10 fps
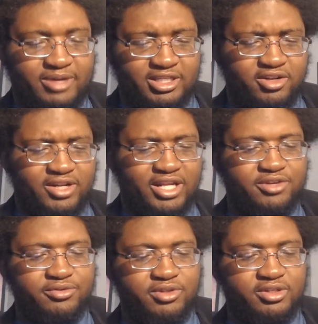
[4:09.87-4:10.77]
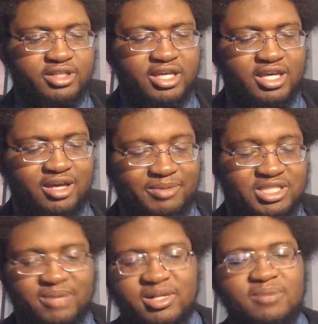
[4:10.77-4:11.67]
Because, you know, they do look, I mean,
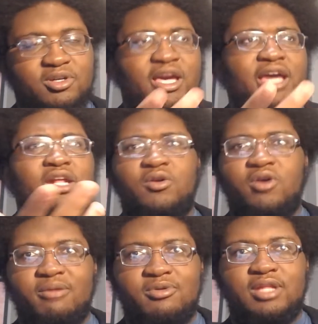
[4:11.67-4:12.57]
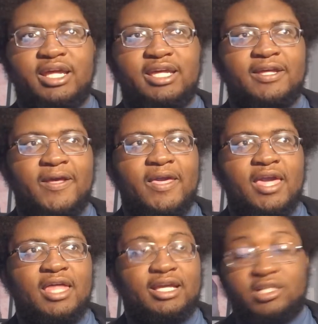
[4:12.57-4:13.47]
some of them look kind of normal,
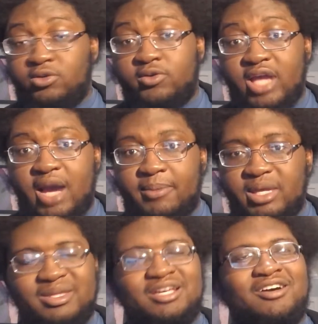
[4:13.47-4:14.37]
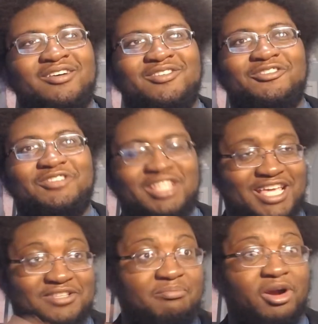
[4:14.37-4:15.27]
like Tokoyami. I mean, obviously he
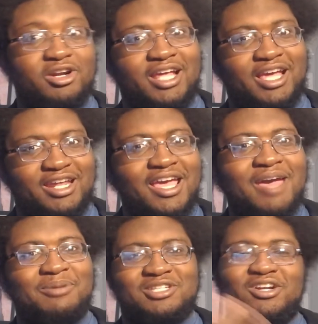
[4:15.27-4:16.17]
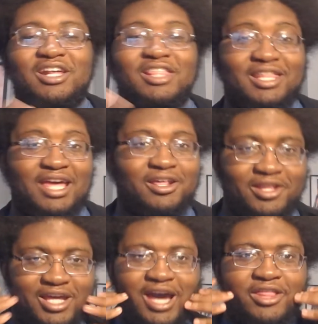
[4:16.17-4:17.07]
has a bird head, but you know,
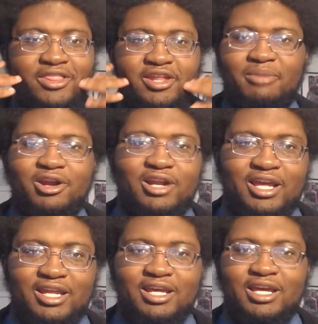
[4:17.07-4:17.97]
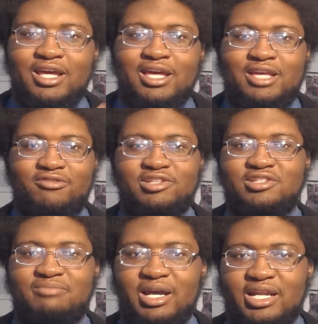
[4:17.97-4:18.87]
other than the bird head, the rest of
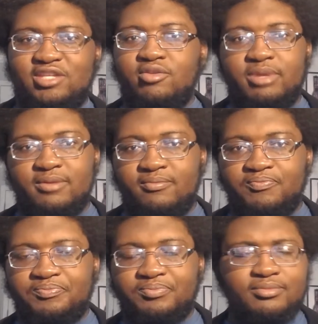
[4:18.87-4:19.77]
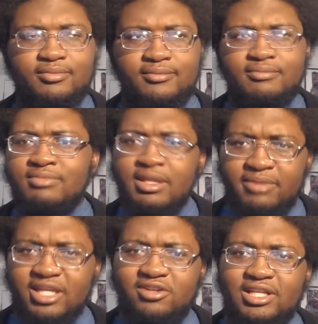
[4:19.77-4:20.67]
his body human. But
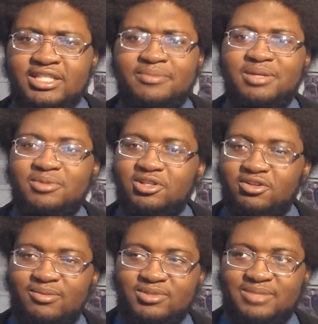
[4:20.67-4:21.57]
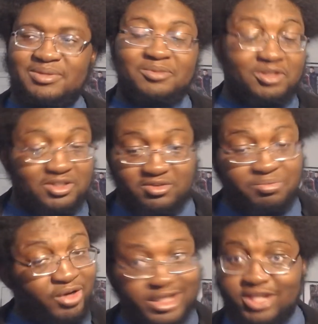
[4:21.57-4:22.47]
you know, like, some of them look normal, some of them look
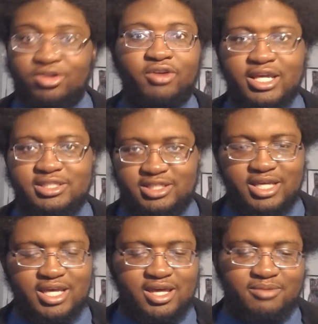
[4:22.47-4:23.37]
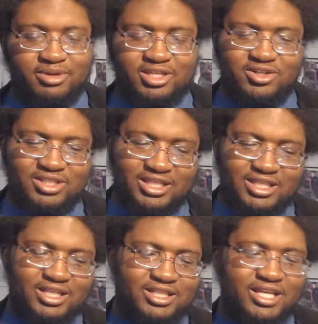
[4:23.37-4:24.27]
pretty crazy. But you know, it's like
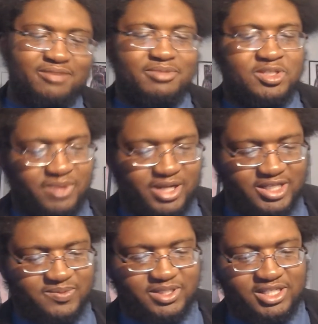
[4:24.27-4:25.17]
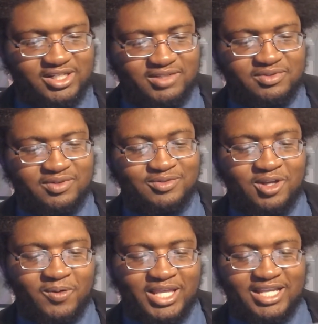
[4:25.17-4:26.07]
a mismatch. But you know, it was
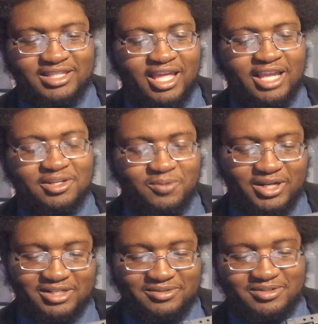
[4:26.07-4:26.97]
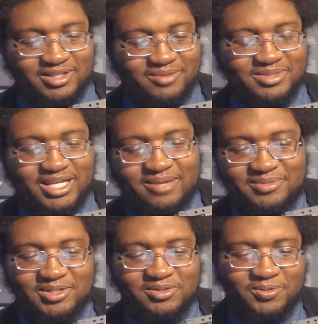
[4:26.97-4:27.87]
always like a thing to where sometimes
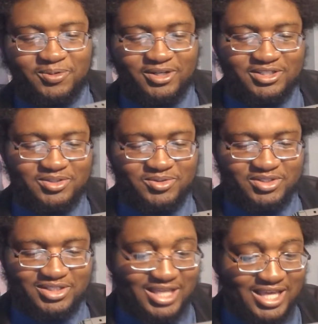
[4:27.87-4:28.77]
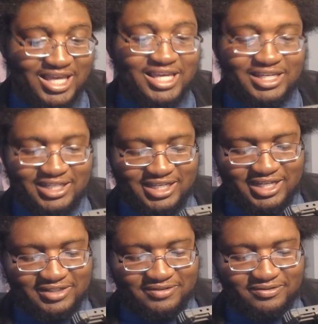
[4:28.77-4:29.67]
those quirk users get kind
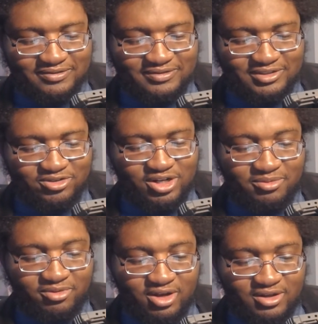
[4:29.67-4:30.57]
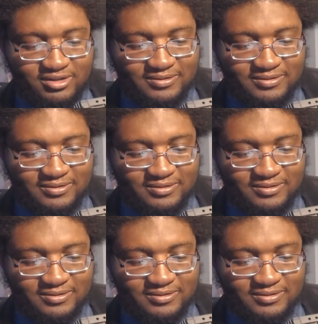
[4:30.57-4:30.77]
of treated wrong.